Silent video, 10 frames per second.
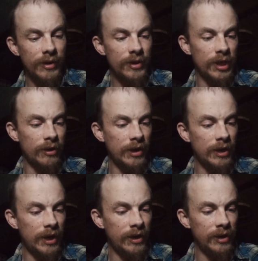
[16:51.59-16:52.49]
Jerry
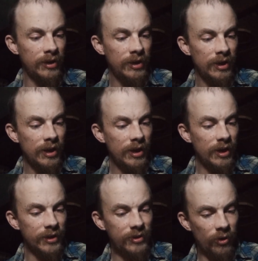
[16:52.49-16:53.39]
nodded.
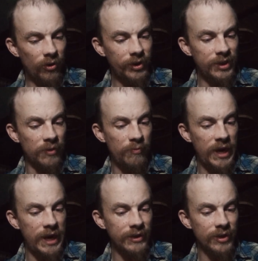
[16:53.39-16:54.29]
It's cold as a
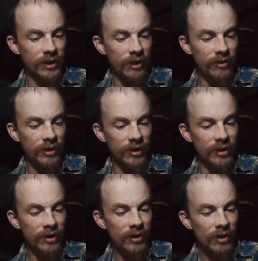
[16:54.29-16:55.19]
bastard out
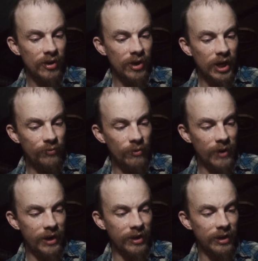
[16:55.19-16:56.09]
here. If we
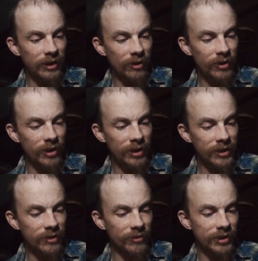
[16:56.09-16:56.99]
want to get loaded,
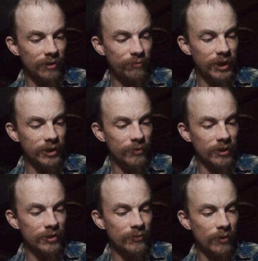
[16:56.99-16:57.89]
let's go someplace where
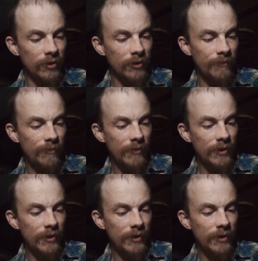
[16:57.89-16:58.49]
it's warm.